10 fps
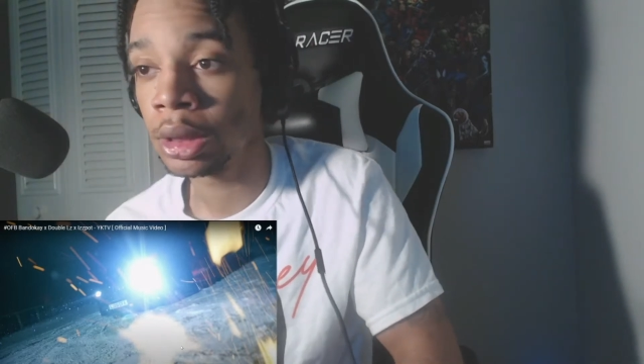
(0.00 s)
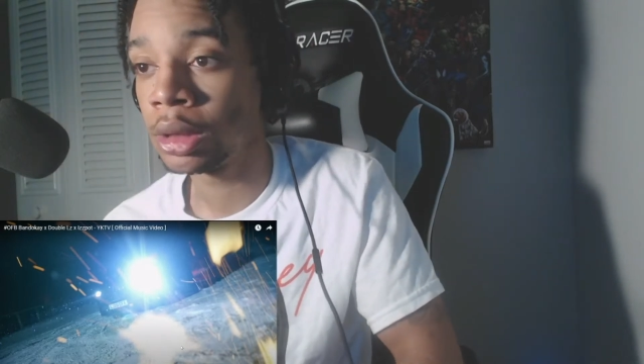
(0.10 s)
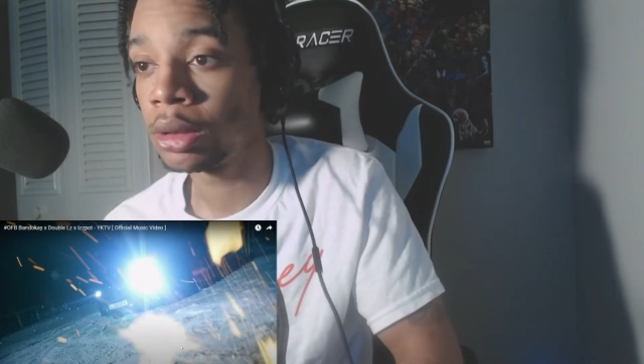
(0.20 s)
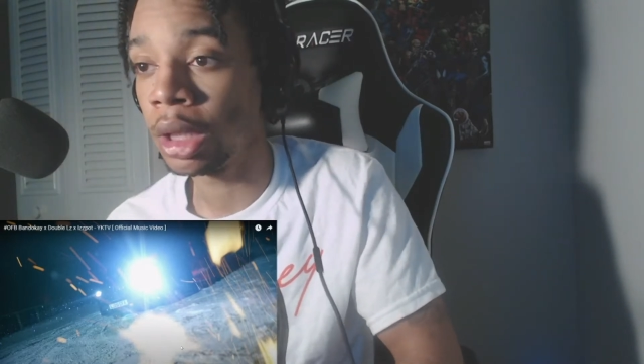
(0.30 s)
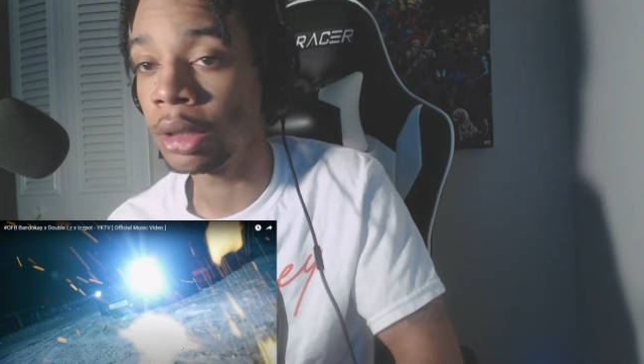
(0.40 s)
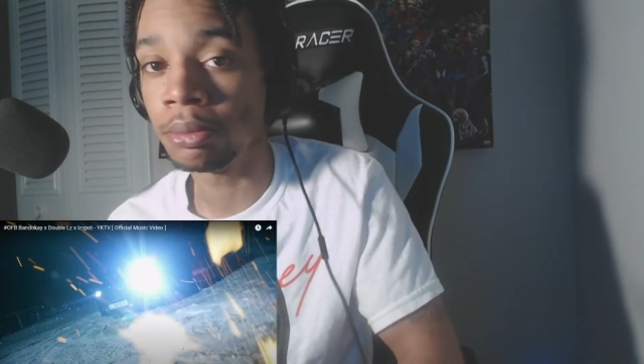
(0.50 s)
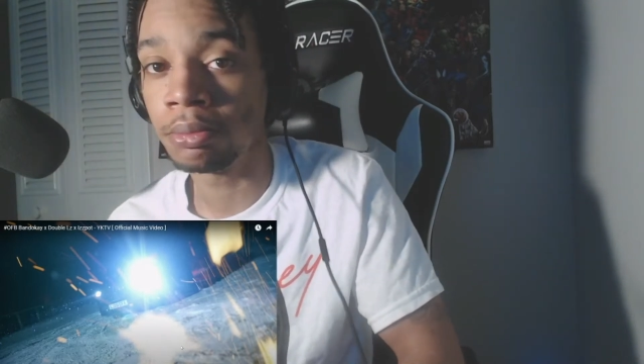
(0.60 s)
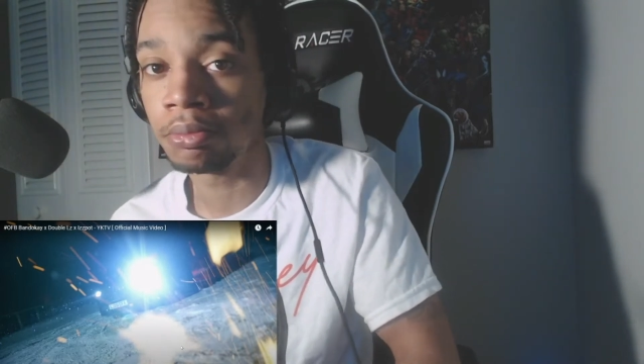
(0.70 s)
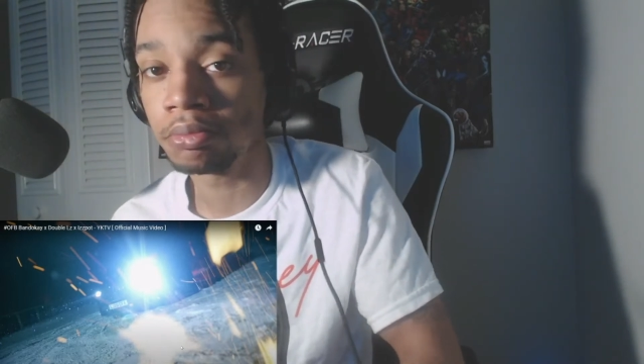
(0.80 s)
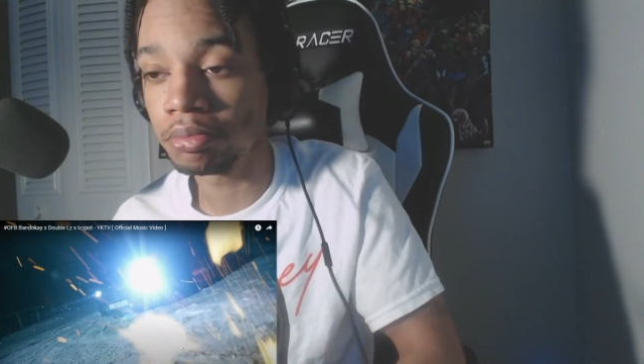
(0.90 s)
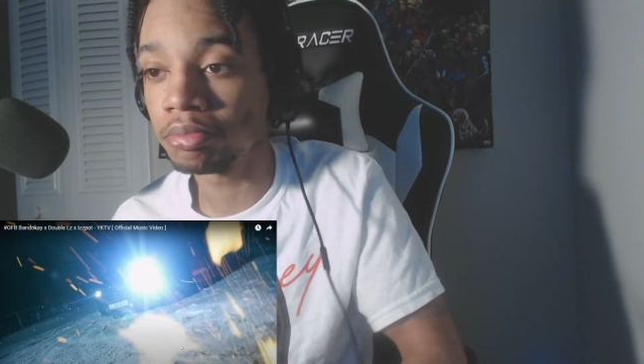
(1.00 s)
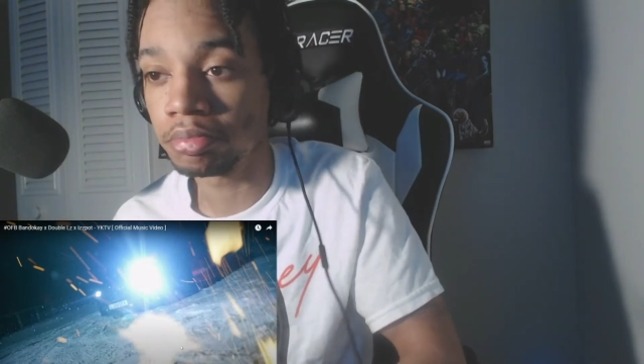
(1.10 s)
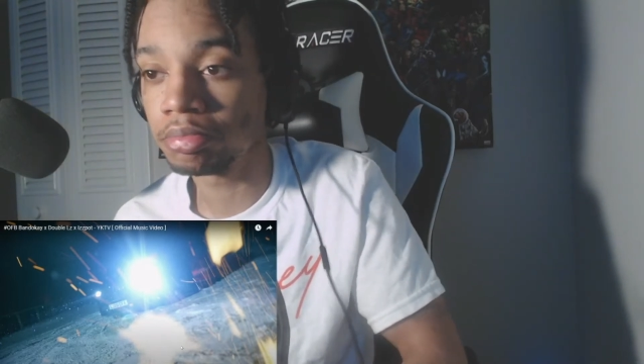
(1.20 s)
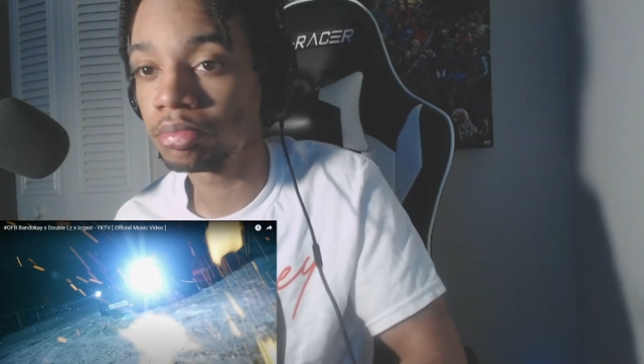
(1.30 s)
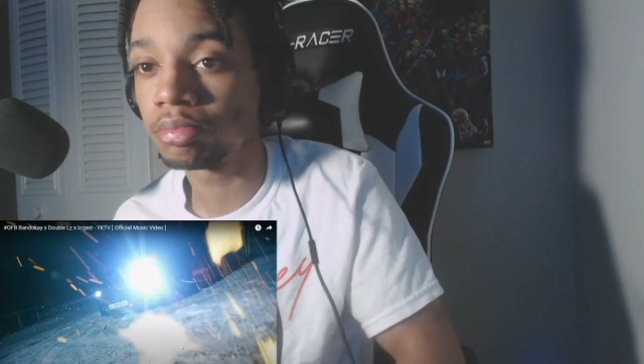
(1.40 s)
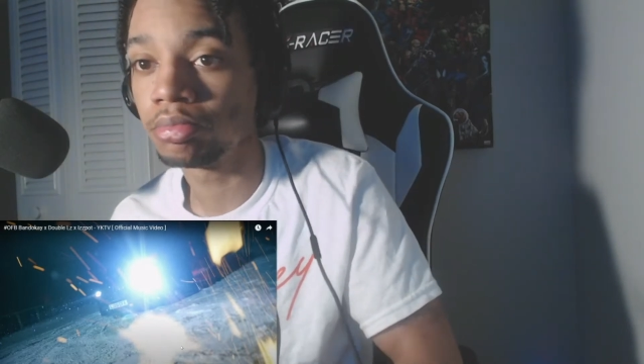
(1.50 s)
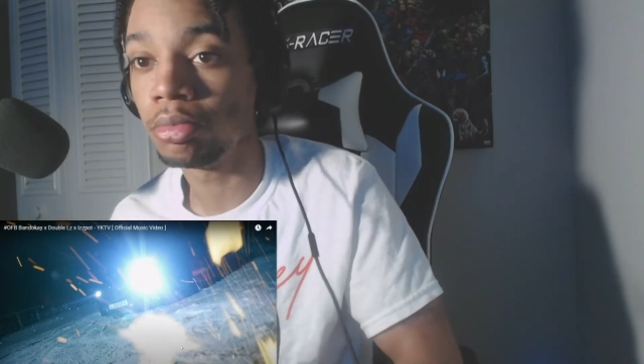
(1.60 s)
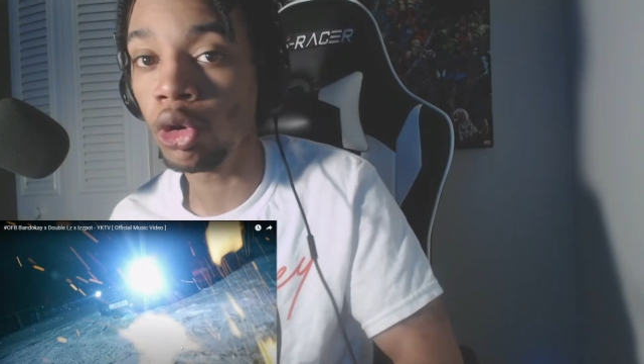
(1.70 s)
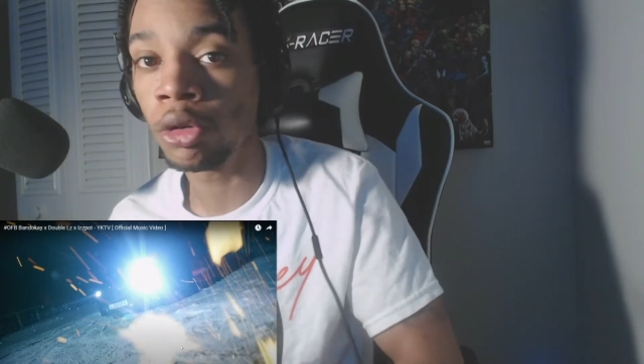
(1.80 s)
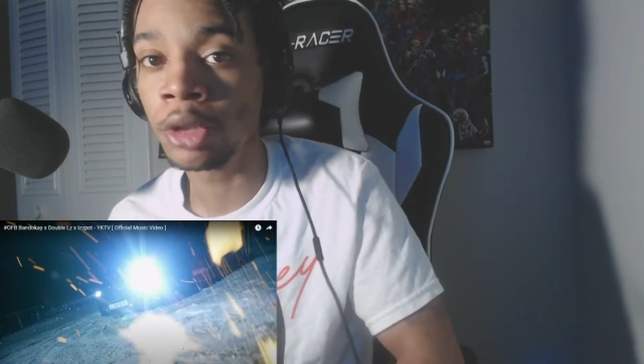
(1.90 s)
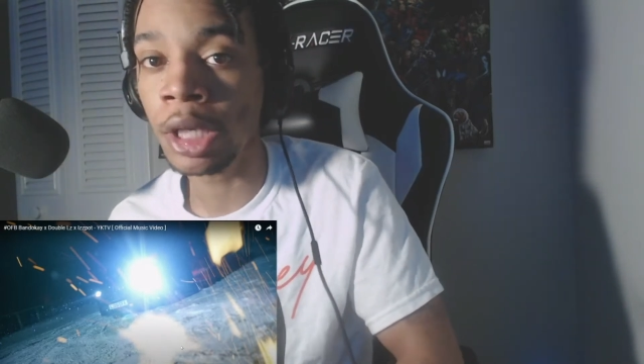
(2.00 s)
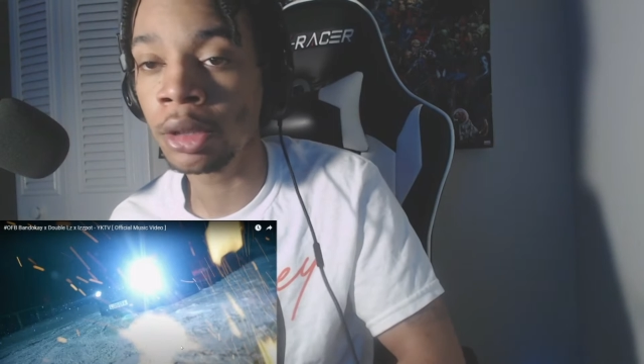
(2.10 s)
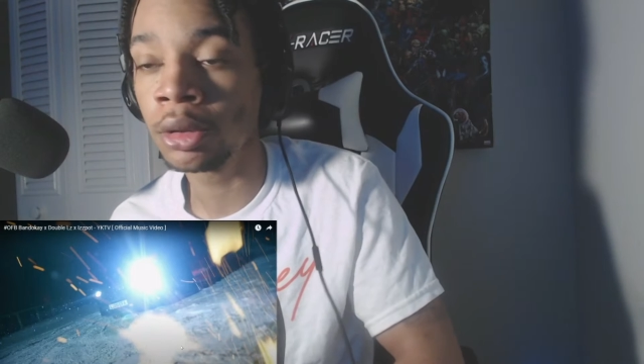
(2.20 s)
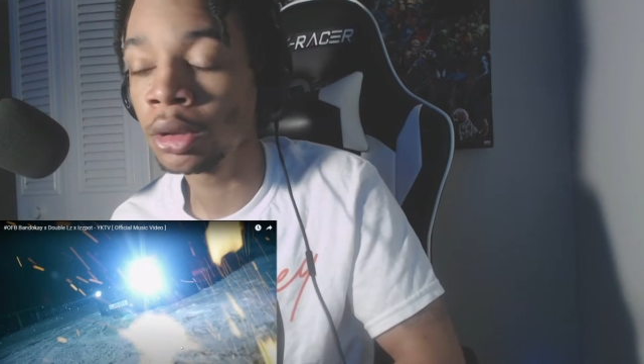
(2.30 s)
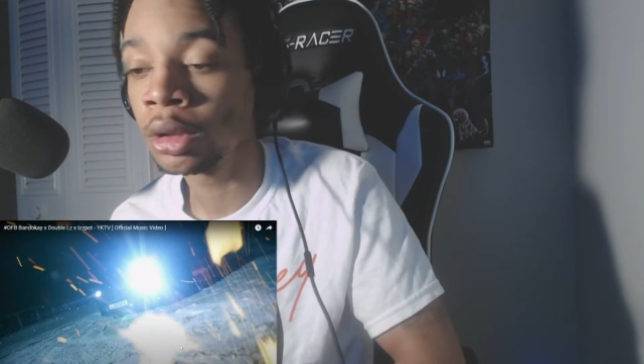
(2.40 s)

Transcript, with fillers: like more now.